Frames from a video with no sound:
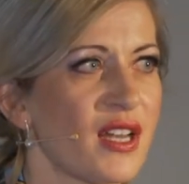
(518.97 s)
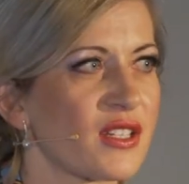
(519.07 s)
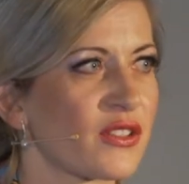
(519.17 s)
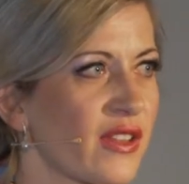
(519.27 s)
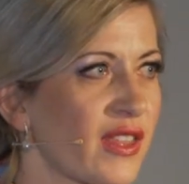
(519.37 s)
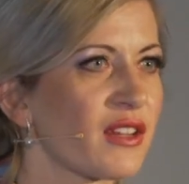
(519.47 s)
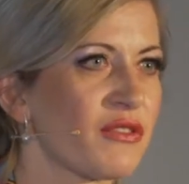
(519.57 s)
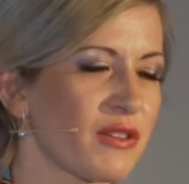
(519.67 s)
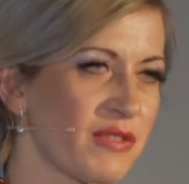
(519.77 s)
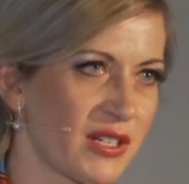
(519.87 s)
So I think
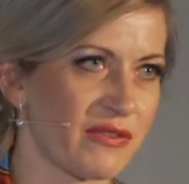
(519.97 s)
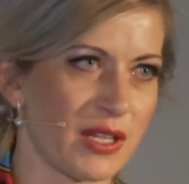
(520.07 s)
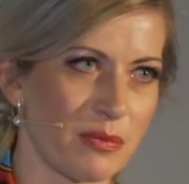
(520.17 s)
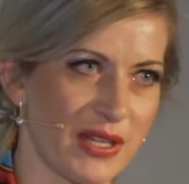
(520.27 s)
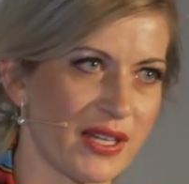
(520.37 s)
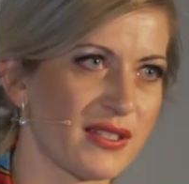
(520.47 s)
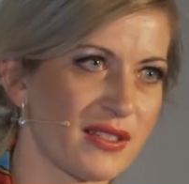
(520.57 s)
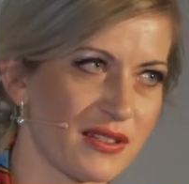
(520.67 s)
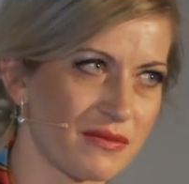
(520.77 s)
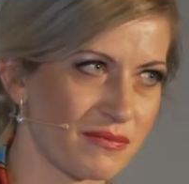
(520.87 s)
we are very well placed